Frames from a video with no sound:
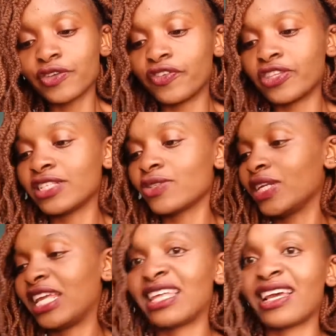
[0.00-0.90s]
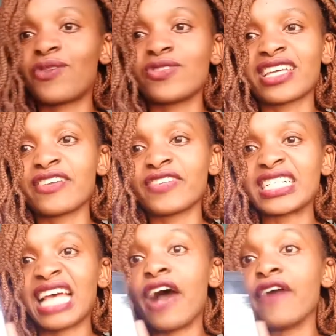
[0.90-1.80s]
So for this one, I think I would
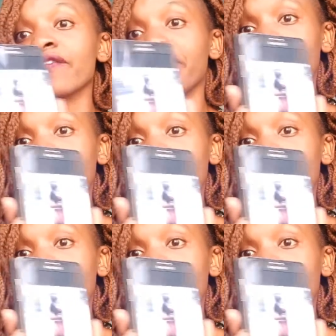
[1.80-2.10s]
give it a